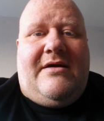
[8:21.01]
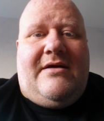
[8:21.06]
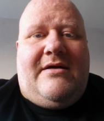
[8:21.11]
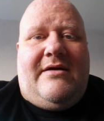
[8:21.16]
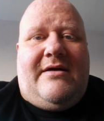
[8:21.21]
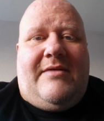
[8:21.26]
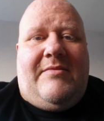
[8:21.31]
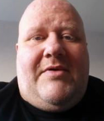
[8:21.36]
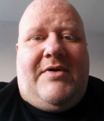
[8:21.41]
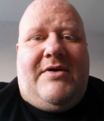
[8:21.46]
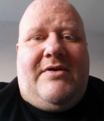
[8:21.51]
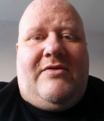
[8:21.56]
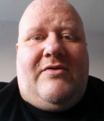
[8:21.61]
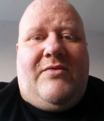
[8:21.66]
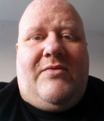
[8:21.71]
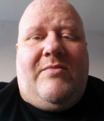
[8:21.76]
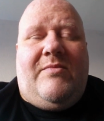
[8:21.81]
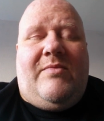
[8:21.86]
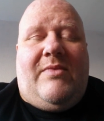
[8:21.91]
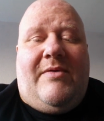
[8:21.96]
I'm gonna
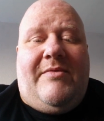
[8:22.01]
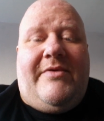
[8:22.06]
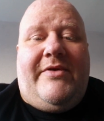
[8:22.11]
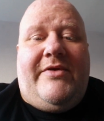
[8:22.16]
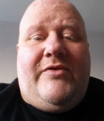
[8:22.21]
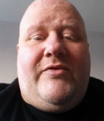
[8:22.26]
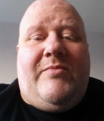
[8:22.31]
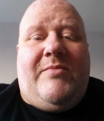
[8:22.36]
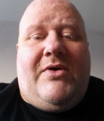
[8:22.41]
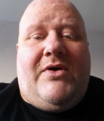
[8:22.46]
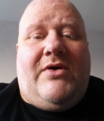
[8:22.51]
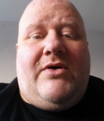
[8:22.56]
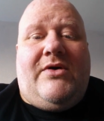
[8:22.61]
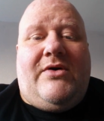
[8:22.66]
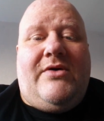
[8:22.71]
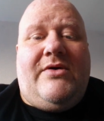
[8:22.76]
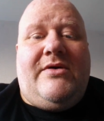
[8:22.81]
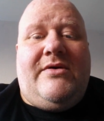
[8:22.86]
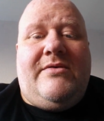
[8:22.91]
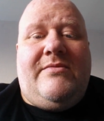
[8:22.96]
do more,
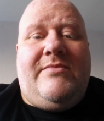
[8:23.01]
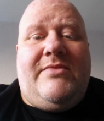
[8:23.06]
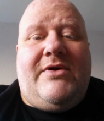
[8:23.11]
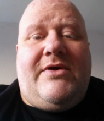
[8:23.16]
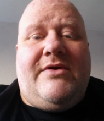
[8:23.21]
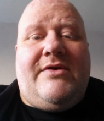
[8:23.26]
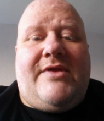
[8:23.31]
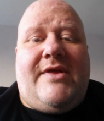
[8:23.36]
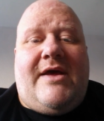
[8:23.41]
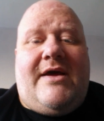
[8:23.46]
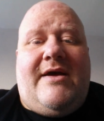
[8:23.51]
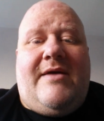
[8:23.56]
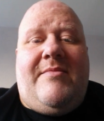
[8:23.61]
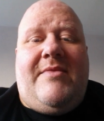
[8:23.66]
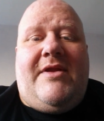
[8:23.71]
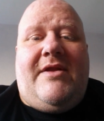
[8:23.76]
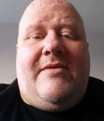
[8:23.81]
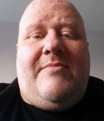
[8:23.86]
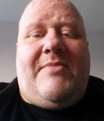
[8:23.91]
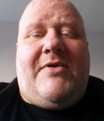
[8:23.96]
because I'm in
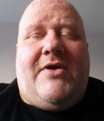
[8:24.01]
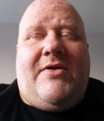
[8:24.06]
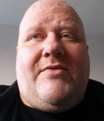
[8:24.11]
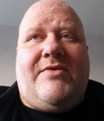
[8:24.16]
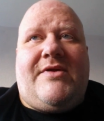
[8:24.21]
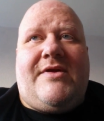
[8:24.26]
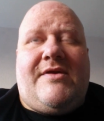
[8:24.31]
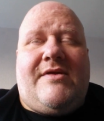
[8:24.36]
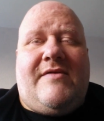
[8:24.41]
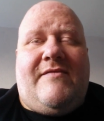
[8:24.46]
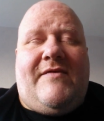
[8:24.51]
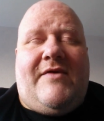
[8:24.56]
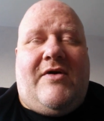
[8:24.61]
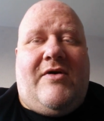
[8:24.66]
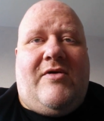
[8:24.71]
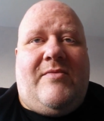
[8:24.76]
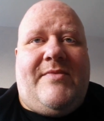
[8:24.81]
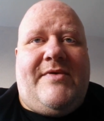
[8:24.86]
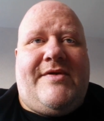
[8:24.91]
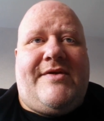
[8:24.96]
the process of it all
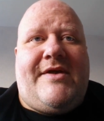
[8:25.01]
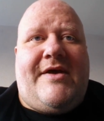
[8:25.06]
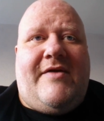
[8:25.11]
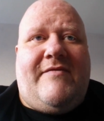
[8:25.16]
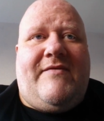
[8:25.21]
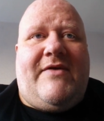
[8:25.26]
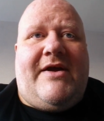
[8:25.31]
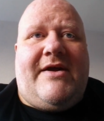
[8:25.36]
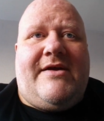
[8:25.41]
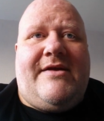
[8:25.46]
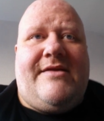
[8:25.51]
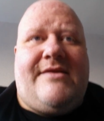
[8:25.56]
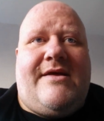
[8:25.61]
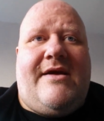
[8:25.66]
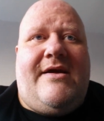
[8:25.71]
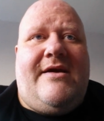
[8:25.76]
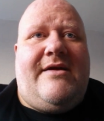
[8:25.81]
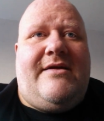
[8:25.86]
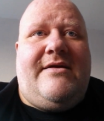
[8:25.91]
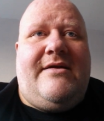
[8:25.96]
myself, like I say,
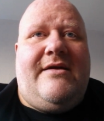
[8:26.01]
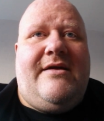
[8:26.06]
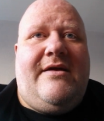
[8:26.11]
and